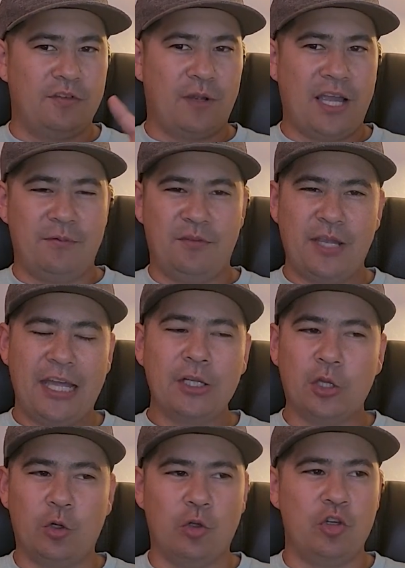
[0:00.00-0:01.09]
So some kind
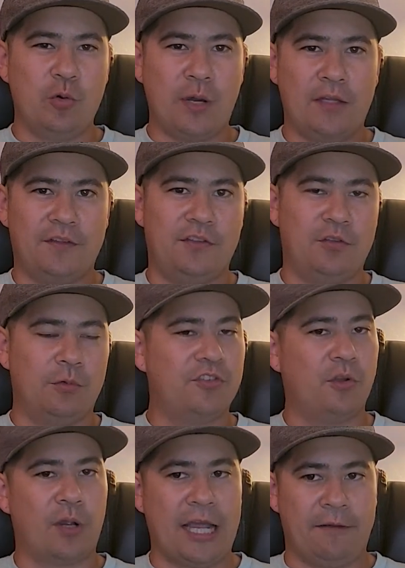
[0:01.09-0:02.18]
of little nuances that we're
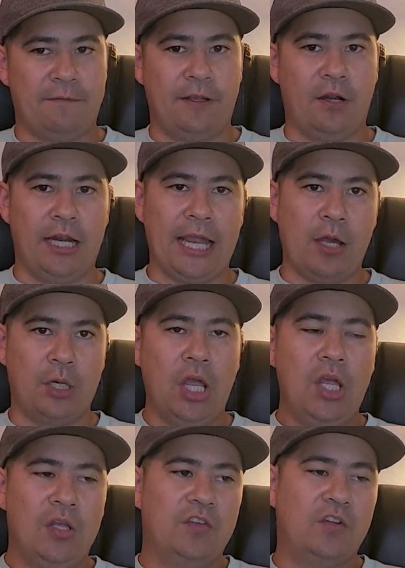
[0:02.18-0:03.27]
still kind of figuring out.
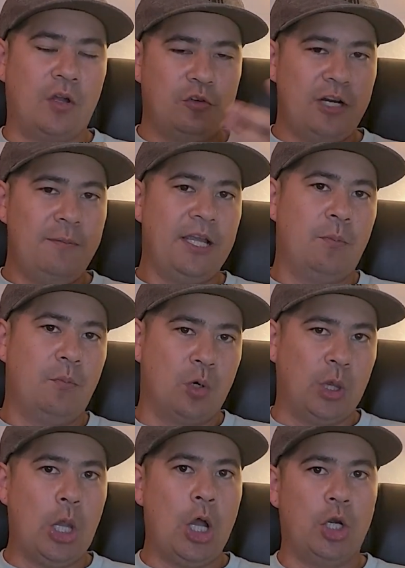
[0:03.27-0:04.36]
So I'll try to make a
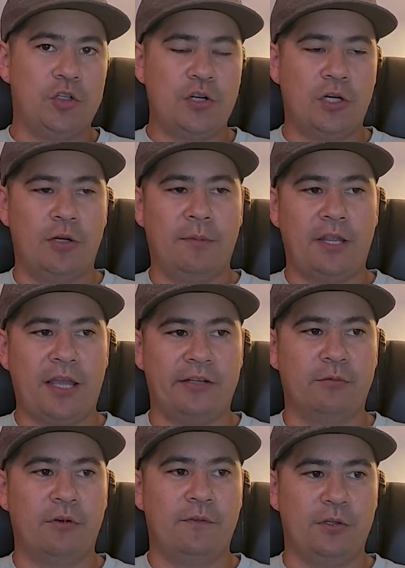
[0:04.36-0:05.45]
more long-term kind
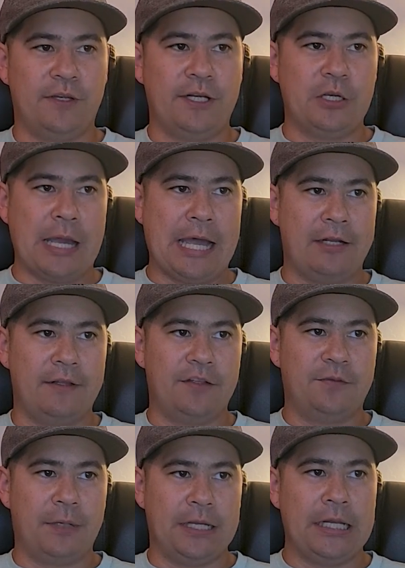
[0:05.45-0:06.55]
of review video out of
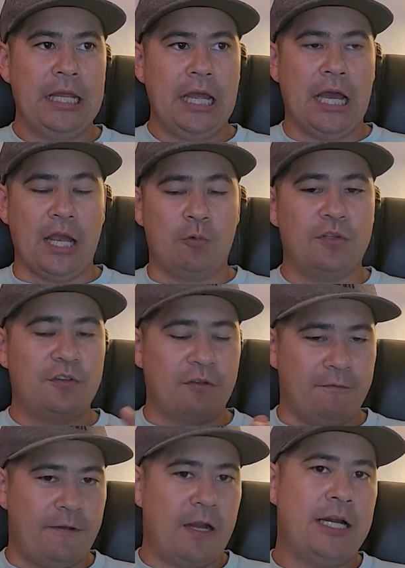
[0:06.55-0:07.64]
this, but I will say
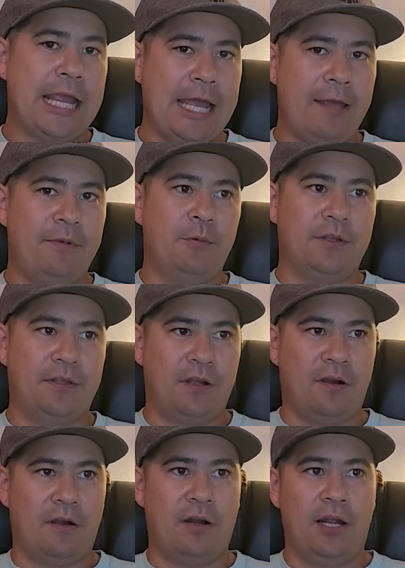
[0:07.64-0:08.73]
very happy with the
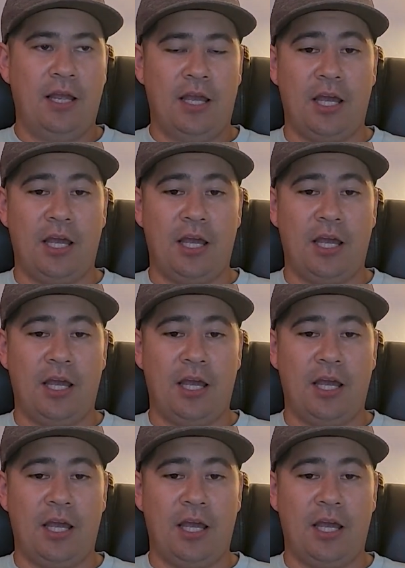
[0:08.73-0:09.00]
car.